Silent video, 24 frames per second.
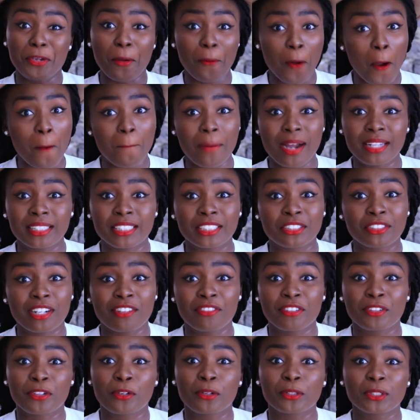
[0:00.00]
you combat the
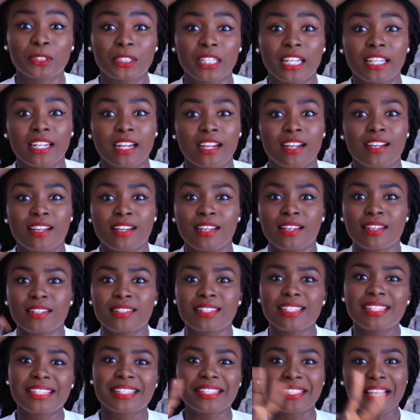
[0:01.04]
traffic altogether
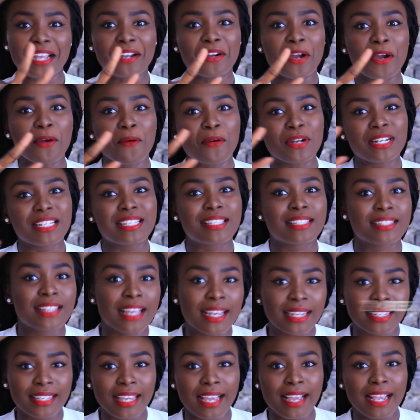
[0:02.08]
the second one is
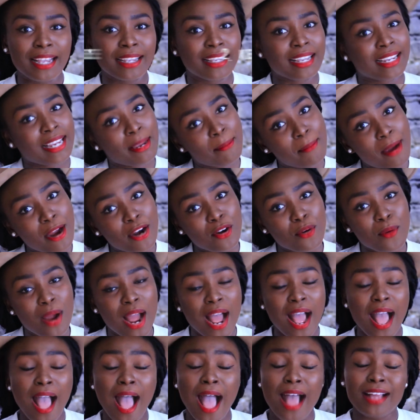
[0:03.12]
keke keke
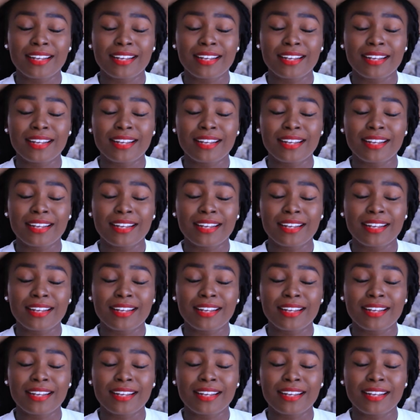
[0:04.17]
Marwa.